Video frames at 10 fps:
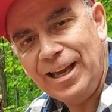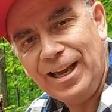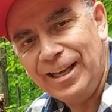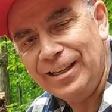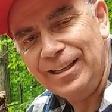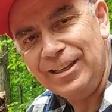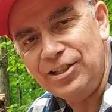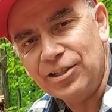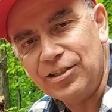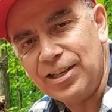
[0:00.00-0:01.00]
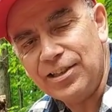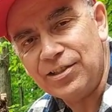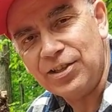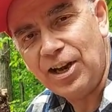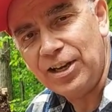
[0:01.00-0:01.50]
and it just
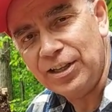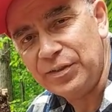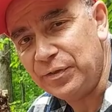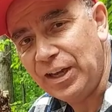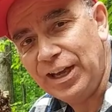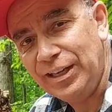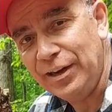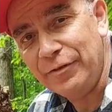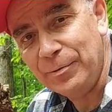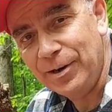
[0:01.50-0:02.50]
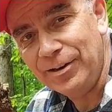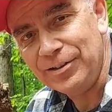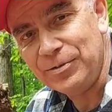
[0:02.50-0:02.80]
sends sawdust flying everywhere.